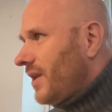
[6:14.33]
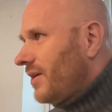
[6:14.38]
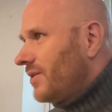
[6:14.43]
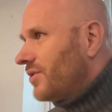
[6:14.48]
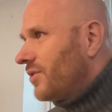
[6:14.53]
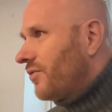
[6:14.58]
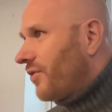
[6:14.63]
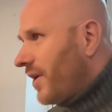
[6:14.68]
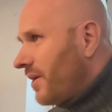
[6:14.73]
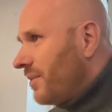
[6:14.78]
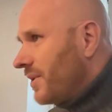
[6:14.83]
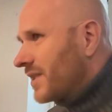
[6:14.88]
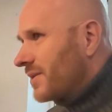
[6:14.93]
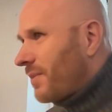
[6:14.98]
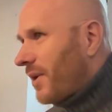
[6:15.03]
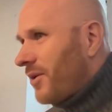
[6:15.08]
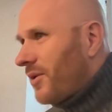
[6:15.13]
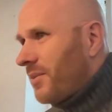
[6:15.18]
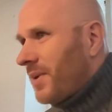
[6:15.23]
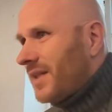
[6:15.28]
So frame
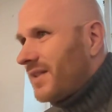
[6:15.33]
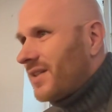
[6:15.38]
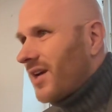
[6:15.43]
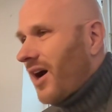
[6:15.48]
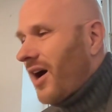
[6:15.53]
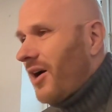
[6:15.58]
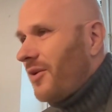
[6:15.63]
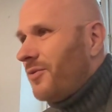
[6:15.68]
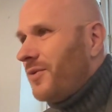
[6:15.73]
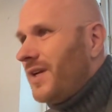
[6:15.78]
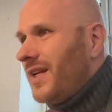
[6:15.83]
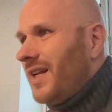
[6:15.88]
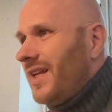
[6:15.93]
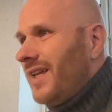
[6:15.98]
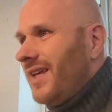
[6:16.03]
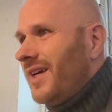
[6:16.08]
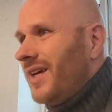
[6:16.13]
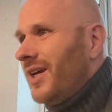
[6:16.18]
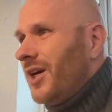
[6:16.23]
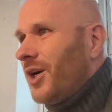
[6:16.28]
experiments are
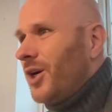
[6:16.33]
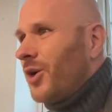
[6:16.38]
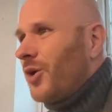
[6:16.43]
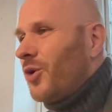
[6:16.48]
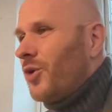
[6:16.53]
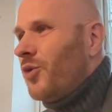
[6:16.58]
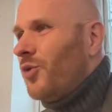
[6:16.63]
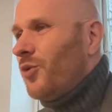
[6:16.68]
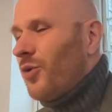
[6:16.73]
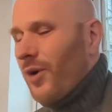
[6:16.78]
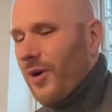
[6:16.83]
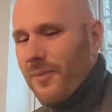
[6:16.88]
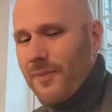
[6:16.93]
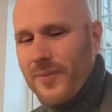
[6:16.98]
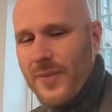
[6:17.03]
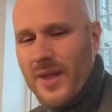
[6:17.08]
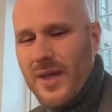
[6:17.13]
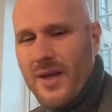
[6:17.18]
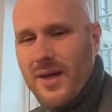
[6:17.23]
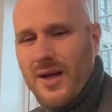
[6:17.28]
really cool.
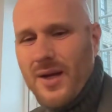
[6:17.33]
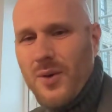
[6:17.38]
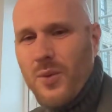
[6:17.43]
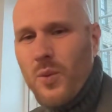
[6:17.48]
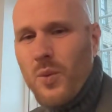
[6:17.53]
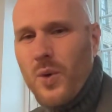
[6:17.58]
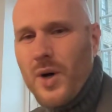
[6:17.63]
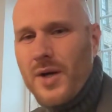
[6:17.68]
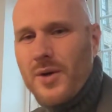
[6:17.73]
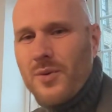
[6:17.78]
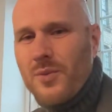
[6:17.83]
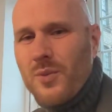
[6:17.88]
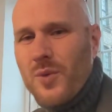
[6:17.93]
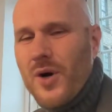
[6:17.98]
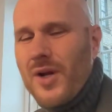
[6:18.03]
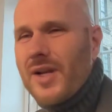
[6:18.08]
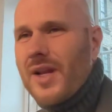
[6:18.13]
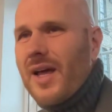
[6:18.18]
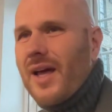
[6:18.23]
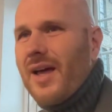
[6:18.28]
What
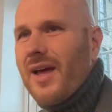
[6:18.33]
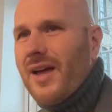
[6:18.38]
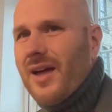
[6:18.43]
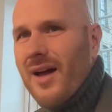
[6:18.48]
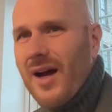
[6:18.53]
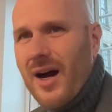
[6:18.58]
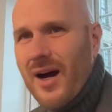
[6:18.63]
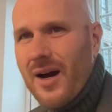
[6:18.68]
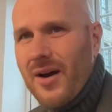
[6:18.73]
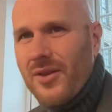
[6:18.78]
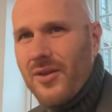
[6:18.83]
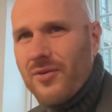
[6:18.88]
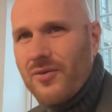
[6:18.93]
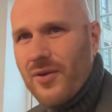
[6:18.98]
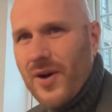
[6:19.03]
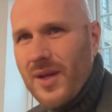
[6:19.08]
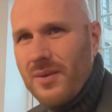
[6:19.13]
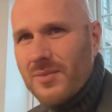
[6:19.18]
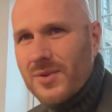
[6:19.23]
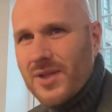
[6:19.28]
are the
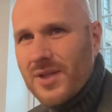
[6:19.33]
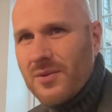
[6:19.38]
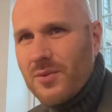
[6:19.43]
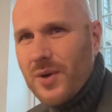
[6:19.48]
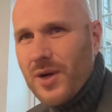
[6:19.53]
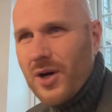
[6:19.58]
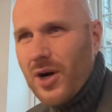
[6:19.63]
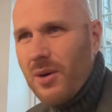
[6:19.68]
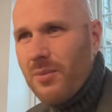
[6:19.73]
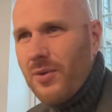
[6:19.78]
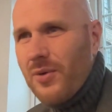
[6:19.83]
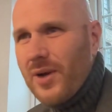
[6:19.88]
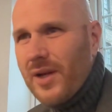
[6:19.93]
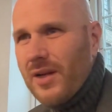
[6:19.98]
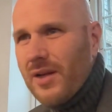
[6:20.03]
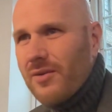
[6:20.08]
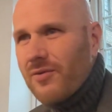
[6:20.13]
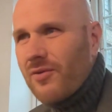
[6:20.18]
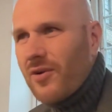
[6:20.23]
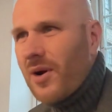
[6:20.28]
frames that we are
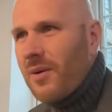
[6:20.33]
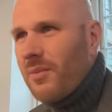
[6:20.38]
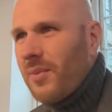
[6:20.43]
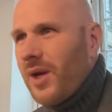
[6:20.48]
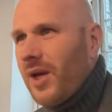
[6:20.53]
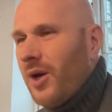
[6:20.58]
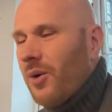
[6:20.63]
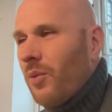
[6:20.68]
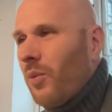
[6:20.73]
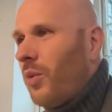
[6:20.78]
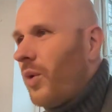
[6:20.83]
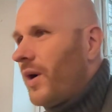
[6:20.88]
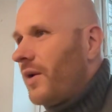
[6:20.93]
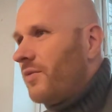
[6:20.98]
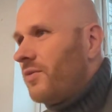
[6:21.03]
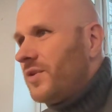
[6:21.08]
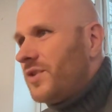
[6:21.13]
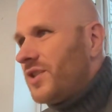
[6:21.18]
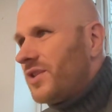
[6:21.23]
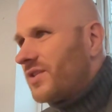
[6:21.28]
operating from? What
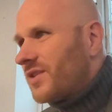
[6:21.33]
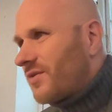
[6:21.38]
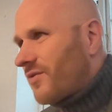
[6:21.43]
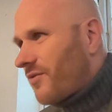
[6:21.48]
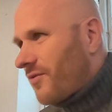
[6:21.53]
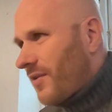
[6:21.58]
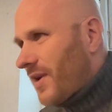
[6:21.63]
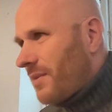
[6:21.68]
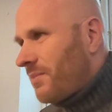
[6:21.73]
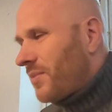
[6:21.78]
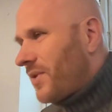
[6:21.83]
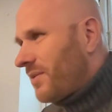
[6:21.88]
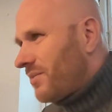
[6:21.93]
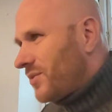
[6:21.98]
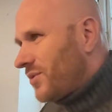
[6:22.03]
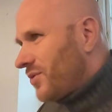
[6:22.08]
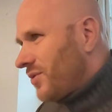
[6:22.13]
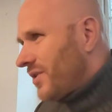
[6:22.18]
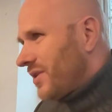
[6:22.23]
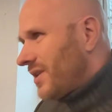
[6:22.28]
if we just flip them
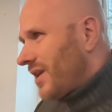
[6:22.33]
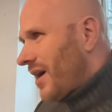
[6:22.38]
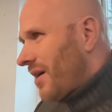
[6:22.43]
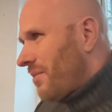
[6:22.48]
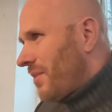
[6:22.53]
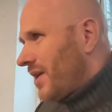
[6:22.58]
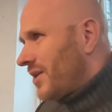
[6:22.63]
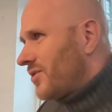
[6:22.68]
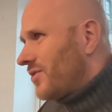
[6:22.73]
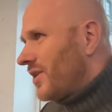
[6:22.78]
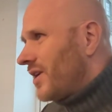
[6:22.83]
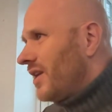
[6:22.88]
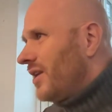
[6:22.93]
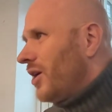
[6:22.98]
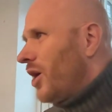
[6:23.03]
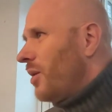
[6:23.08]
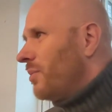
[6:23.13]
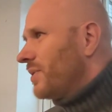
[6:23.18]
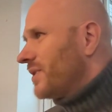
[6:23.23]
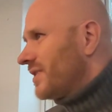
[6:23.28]
to the
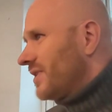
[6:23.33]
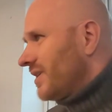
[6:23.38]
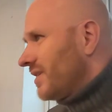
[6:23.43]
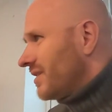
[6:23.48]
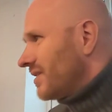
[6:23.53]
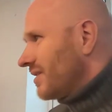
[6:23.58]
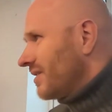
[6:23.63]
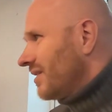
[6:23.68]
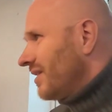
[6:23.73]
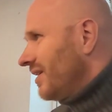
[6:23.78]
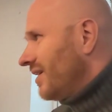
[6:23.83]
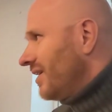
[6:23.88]
diametrically opposite?